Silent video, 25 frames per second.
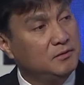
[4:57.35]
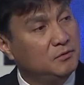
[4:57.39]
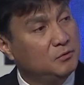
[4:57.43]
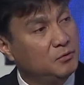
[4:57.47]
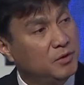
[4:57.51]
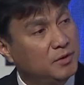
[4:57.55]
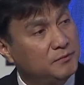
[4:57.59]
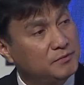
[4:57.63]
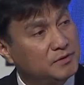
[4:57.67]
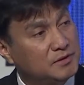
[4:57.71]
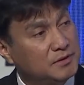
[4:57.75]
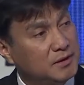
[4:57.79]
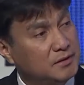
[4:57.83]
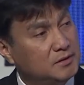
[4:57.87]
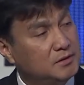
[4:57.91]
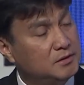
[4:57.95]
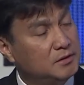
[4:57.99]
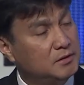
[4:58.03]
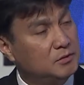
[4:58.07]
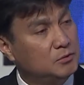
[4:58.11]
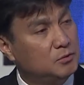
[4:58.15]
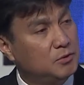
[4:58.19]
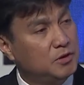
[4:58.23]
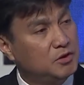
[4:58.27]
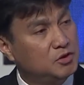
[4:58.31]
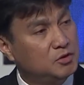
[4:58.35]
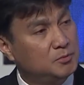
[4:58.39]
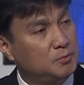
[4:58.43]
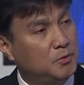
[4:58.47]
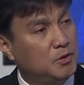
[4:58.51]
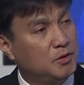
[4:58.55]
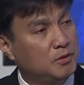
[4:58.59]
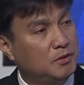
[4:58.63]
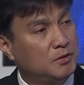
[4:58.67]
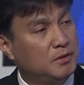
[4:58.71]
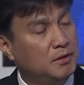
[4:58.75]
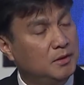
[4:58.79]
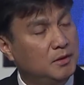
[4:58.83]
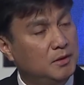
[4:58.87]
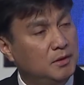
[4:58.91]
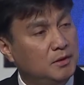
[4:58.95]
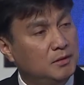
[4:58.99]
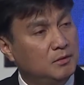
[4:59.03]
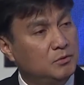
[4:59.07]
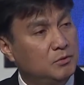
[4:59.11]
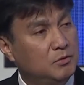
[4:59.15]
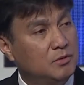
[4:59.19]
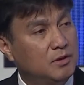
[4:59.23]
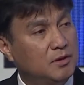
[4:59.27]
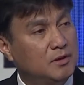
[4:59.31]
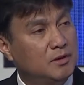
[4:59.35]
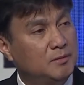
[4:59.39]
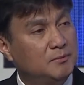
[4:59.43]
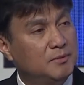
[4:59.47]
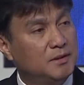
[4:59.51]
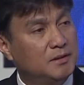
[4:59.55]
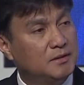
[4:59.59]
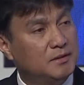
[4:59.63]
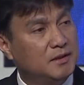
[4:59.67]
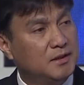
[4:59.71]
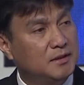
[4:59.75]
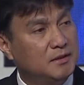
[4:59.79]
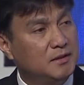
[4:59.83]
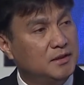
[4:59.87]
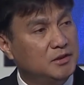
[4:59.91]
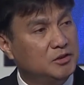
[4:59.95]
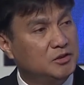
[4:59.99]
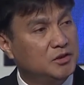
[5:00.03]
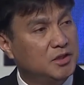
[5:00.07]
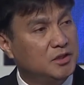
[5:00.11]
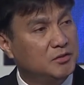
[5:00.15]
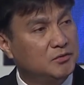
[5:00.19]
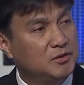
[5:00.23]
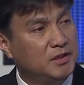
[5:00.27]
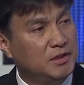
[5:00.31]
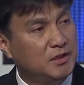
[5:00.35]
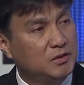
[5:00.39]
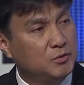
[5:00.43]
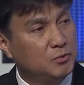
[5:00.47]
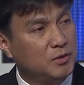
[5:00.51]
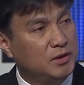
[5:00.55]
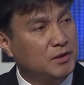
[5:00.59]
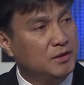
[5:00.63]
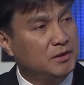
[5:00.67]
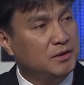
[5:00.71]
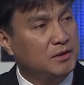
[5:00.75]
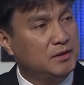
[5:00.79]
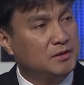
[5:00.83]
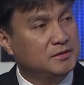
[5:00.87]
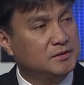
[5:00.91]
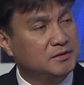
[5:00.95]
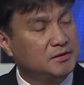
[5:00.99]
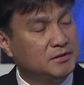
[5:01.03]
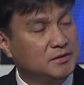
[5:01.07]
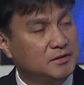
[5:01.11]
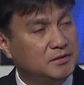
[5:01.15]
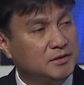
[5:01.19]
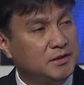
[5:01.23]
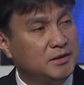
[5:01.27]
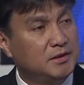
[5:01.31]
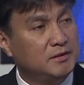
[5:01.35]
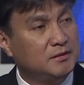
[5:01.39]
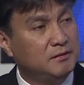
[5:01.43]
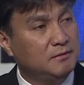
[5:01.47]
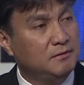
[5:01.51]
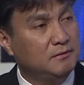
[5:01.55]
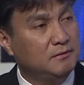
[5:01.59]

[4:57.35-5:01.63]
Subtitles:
We have started to export to Kalimantan in January 2016,